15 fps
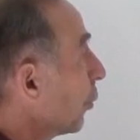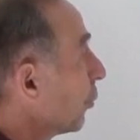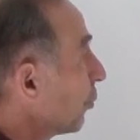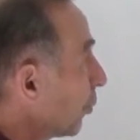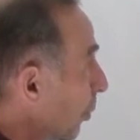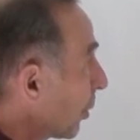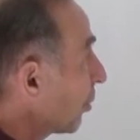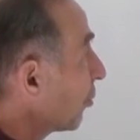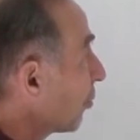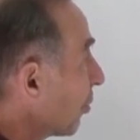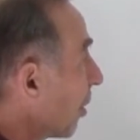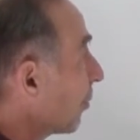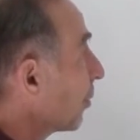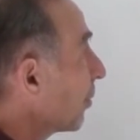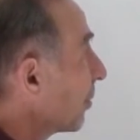unknowns, so we can
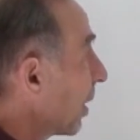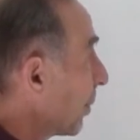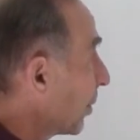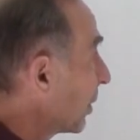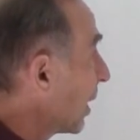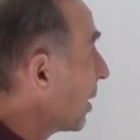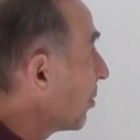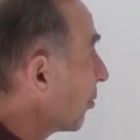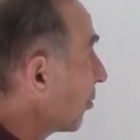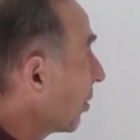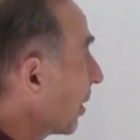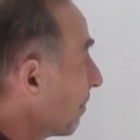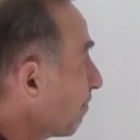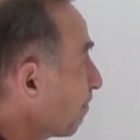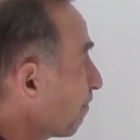solve them
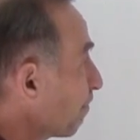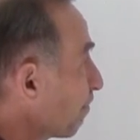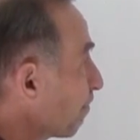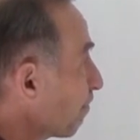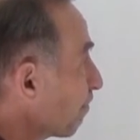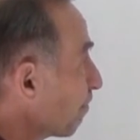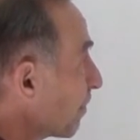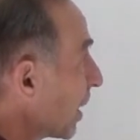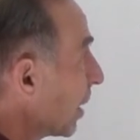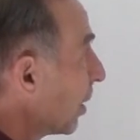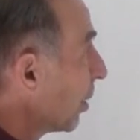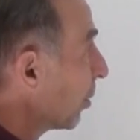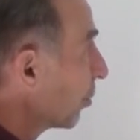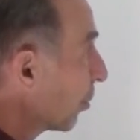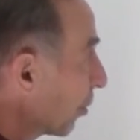simultaneously.
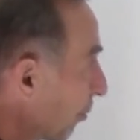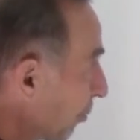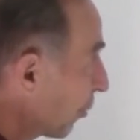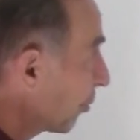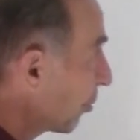So the